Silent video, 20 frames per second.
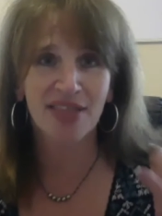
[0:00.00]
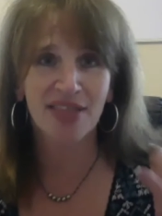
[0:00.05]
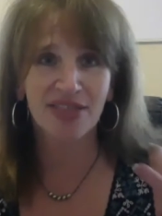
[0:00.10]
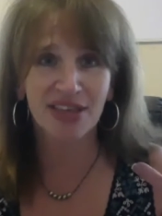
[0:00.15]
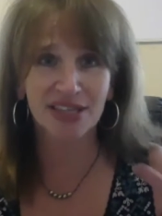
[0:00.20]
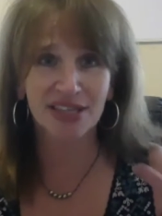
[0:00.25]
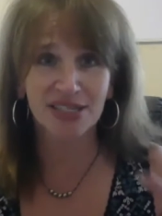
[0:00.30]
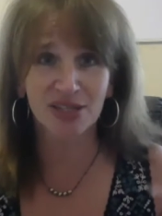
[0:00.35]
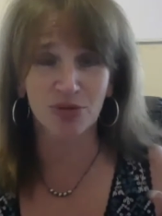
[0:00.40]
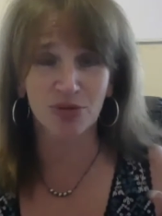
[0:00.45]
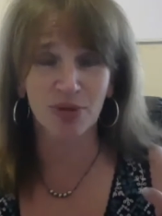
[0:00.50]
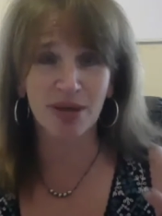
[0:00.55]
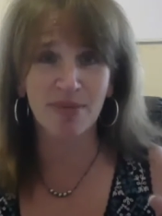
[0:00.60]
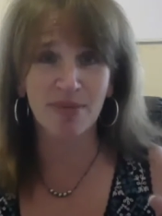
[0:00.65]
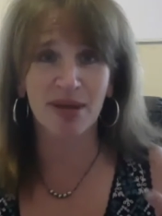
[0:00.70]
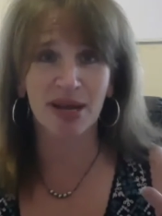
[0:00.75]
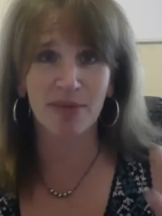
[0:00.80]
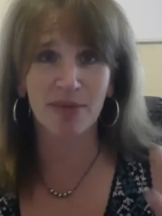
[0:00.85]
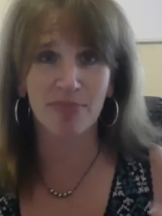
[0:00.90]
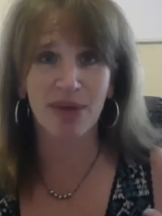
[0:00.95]
this
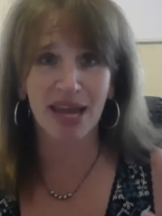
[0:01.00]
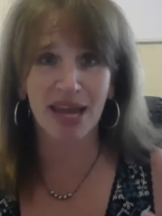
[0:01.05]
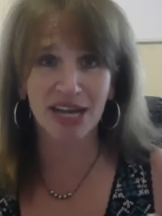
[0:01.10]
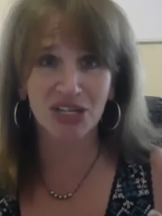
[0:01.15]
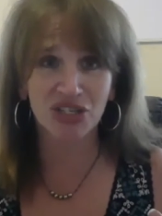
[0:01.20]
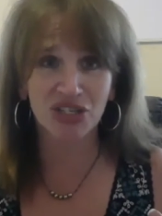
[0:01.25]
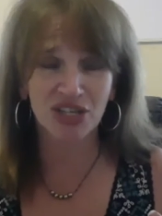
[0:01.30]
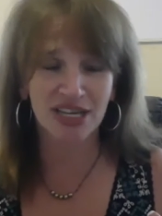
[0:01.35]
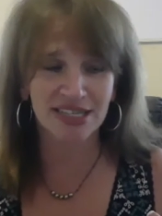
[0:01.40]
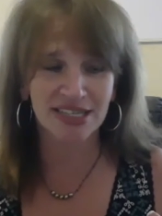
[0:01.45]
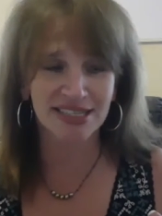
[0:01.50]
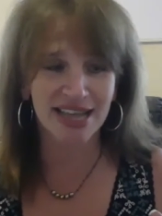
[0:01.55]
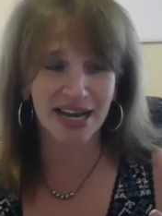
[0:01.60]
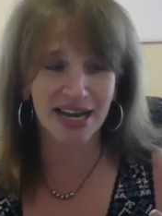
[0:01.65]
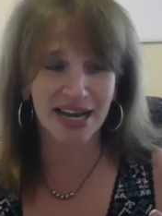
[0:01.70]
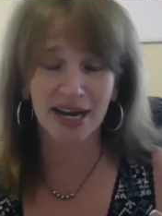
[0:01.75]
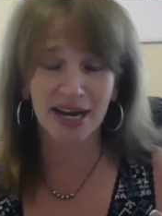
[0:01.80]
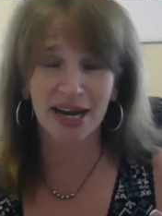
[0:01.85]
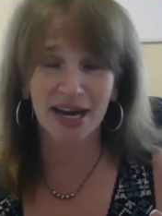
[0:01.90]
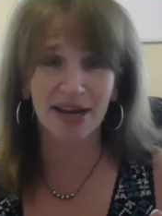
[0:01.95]
3-minute pitch is
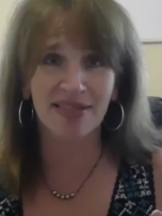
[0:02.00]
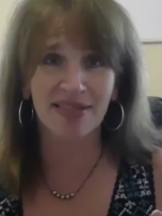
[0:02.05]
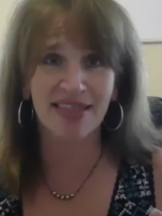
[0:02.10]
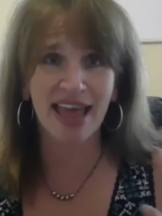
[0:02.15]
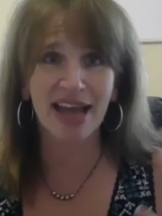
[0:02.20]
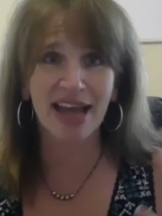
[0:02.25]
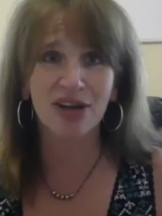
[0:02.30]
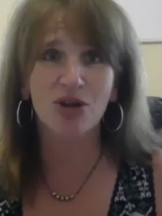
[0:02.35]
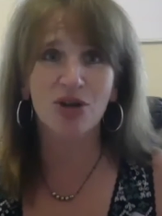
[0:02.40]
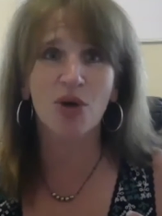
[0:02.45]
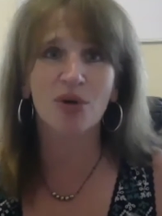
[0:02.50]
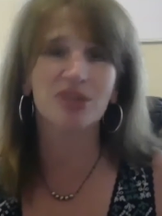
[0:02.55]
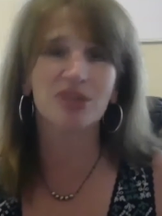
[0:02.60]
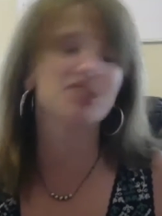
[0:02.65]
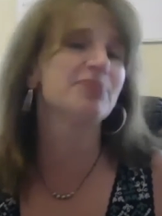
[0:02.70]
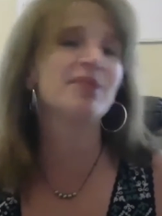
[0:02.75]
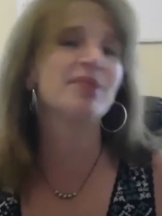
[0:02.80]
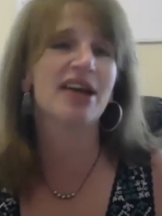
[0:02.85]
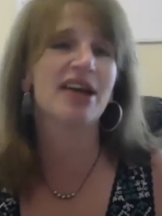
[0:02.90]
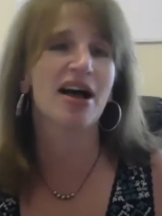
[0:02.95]
then going
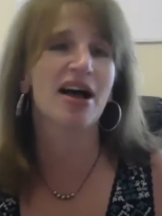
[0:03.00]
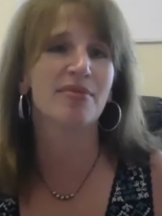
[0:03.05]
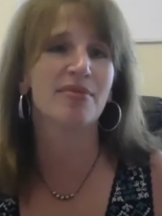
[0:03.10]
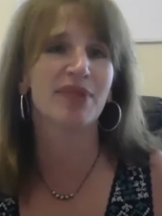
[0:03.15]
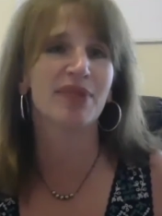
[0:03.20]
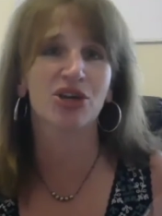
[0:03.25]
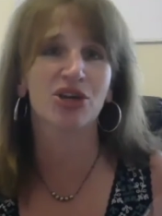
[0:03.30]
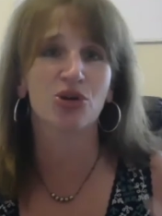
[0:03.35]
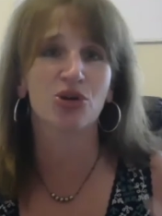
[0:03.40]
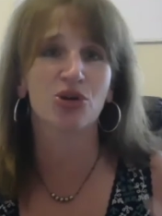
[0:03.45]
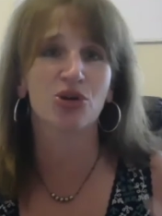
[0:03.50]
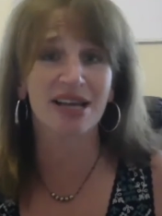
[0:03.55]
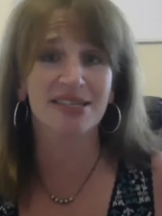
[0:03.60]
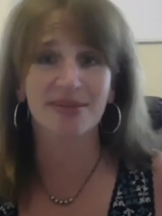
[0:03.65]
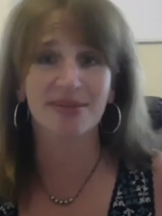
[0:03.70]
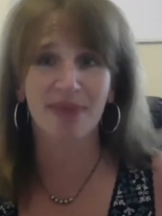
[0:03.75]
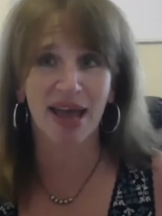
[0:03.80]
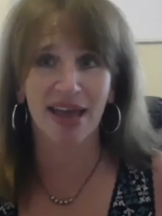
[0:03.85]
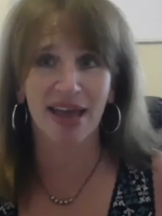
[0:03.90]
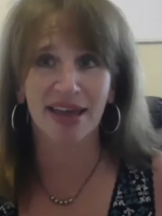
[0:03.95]
to become like your
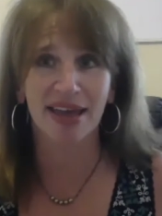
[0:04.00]
resume.